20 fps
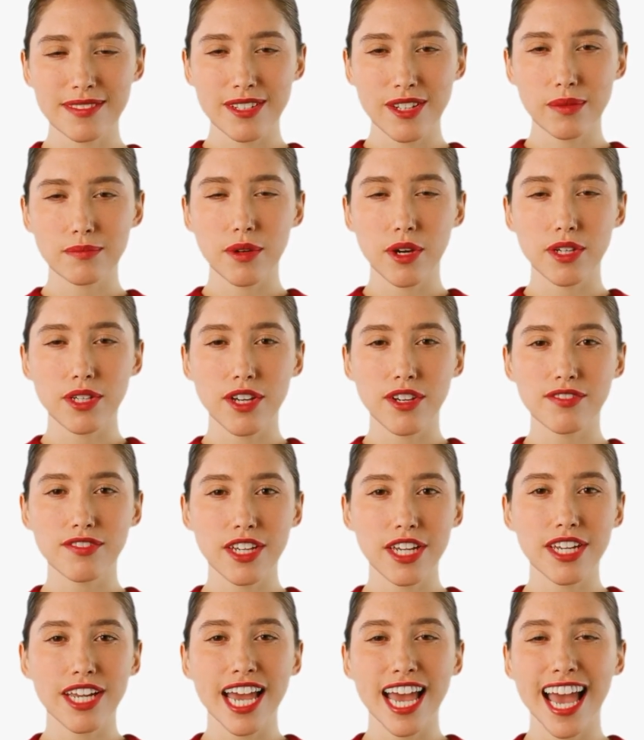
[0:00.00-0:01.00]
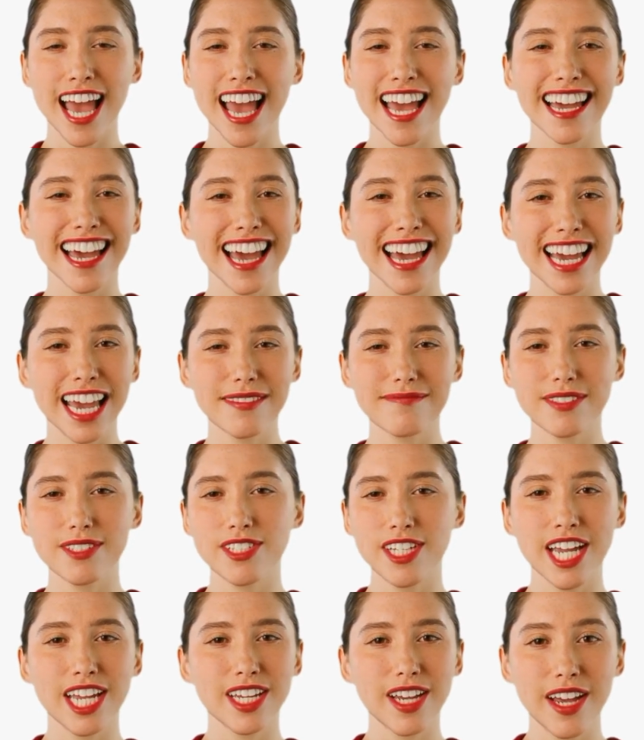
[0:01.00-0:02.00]
Moreover, AI and
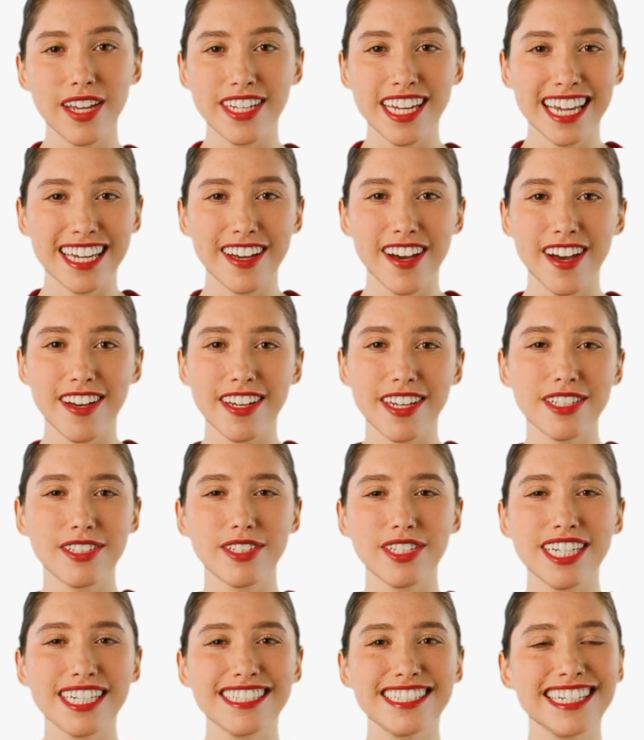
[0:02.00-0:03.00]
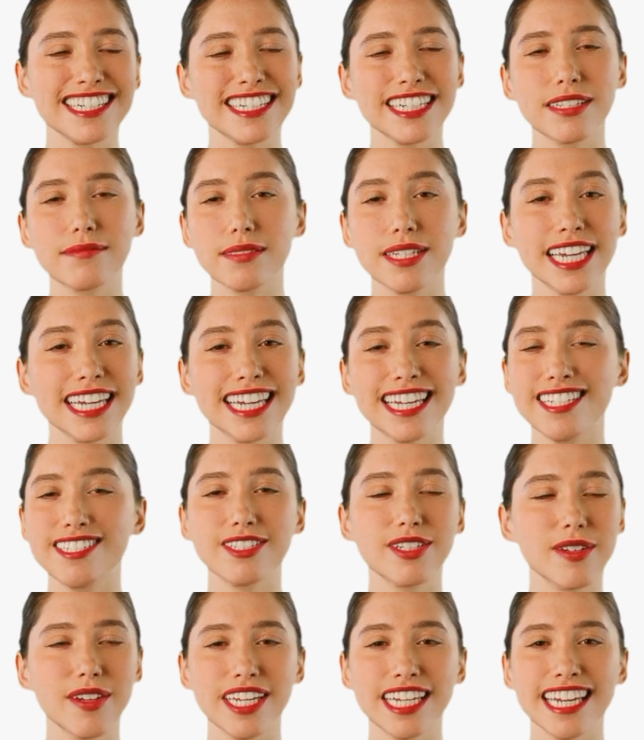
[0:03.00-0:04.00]
machine learning are increasingly being
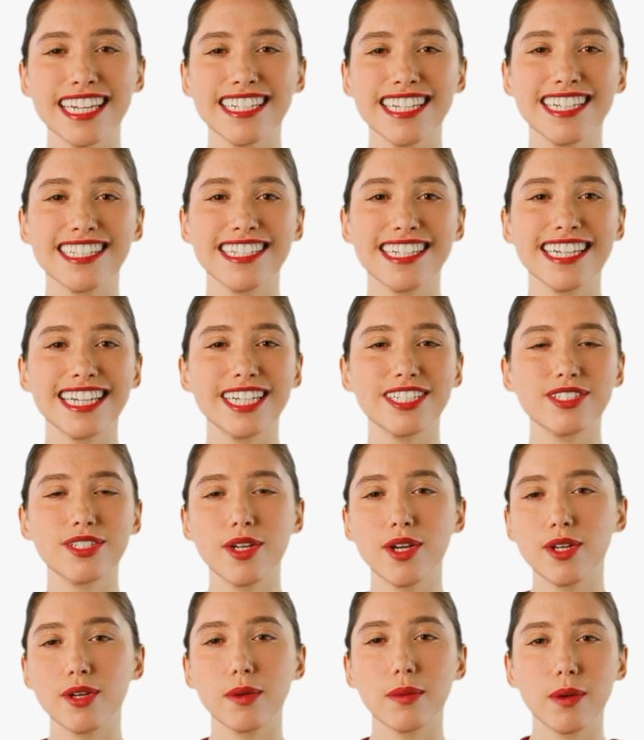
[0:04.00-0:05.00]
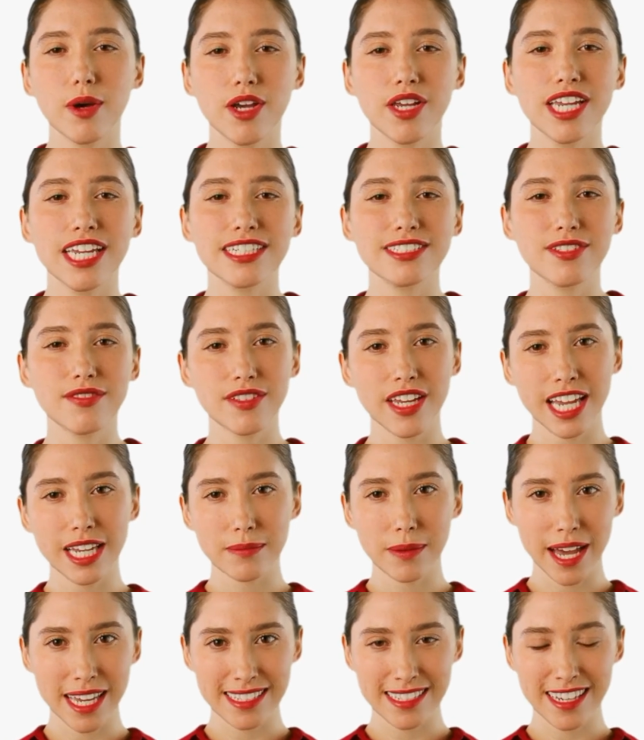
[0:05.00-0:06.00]
integrated into the internal workings of
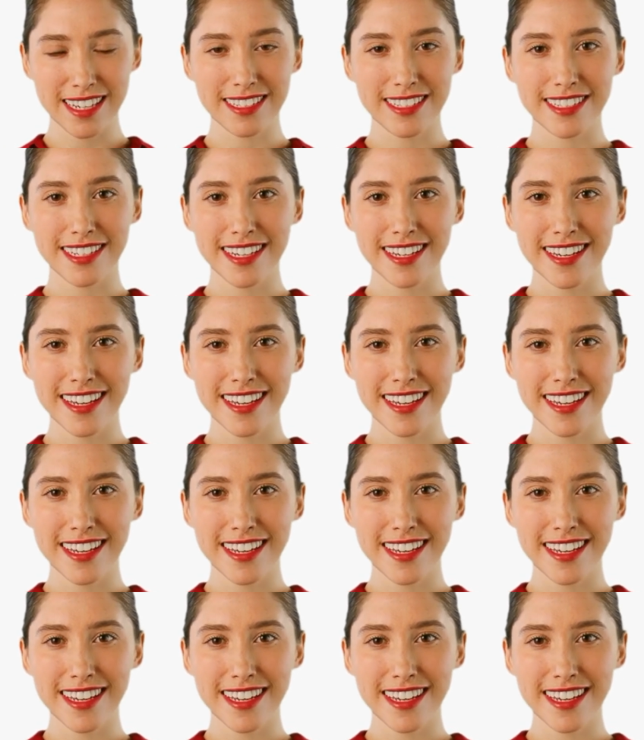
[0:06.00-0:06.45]
databases.